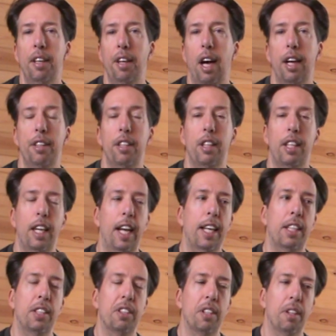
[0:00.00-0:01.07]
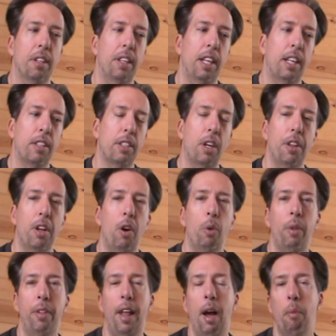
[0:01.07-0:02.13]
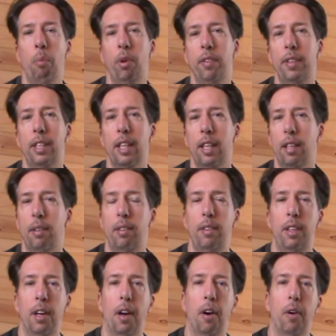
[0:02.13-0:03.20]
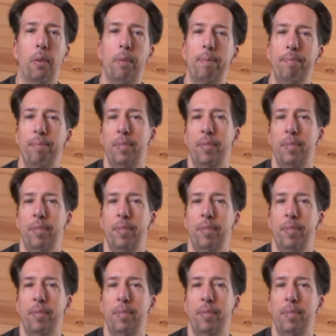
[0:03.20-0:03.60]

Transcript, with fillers: nod to the 80s and things, although that movie didn't, you know,